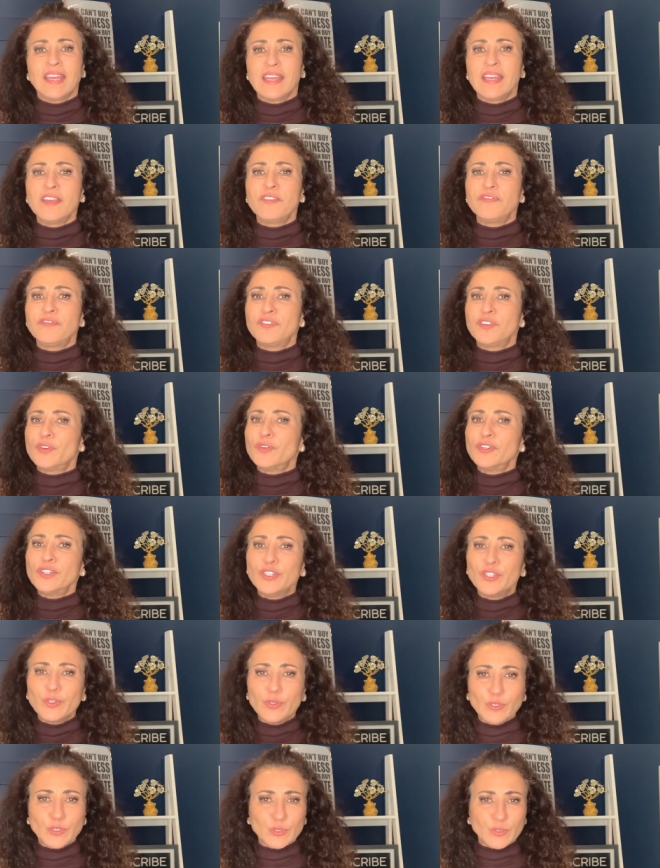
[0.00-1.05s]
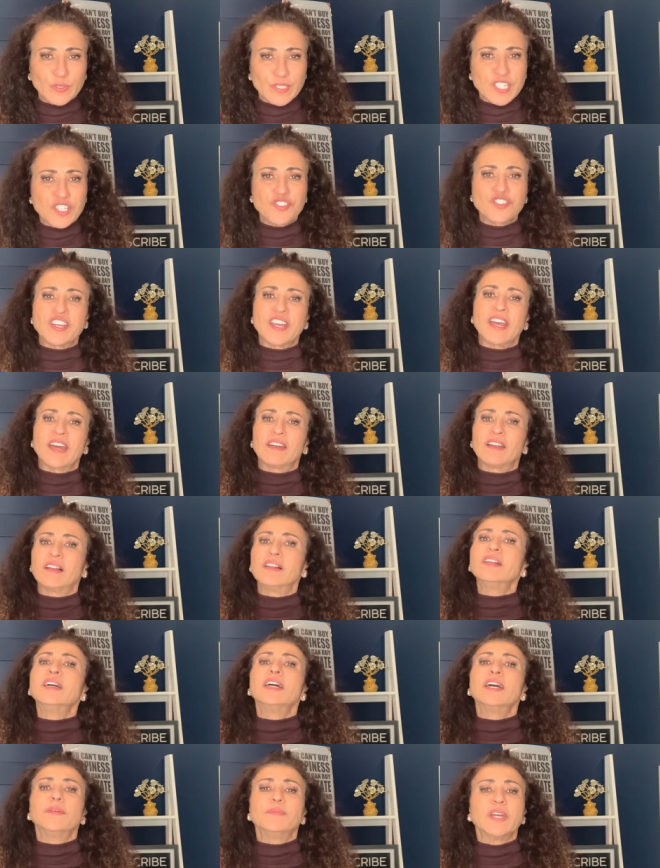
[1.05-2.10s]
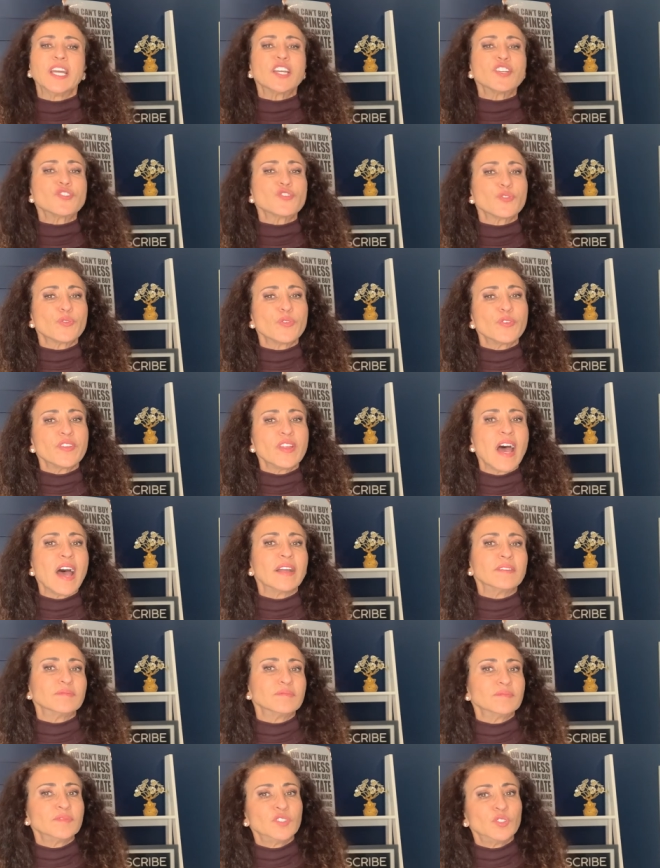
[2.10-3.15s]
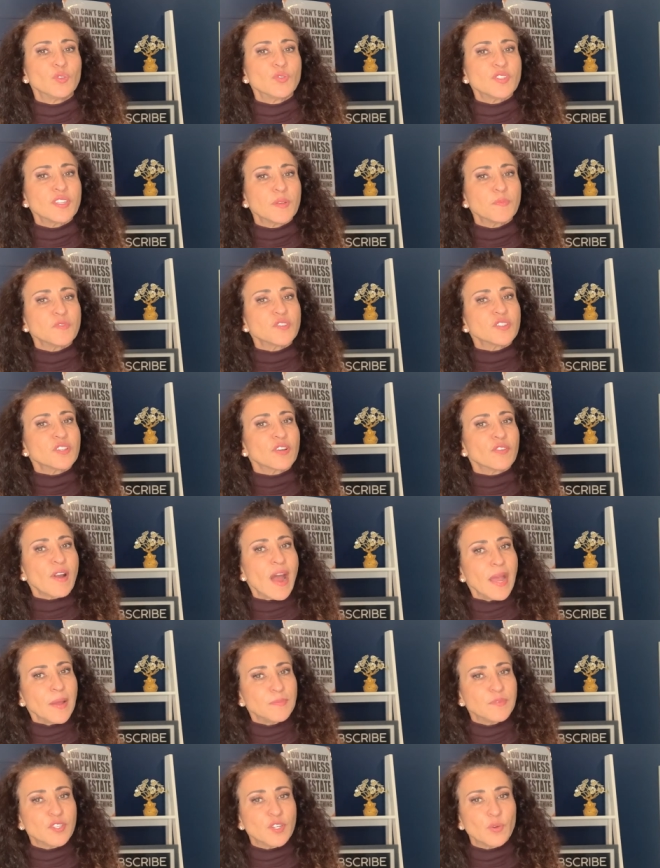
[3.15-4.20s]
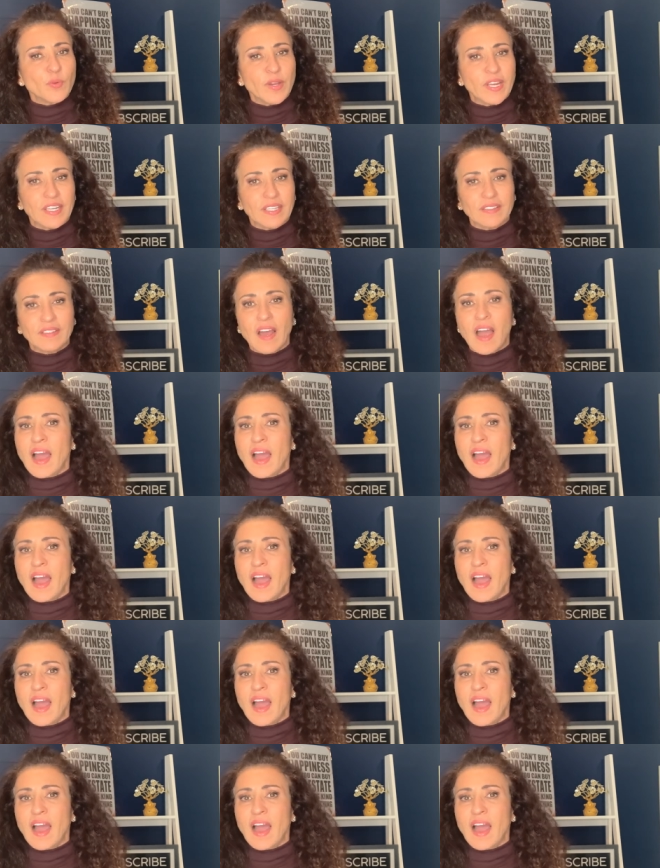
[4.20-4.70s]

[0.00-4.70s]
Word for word: If you're new to this channel, make sure that you subscribe to it.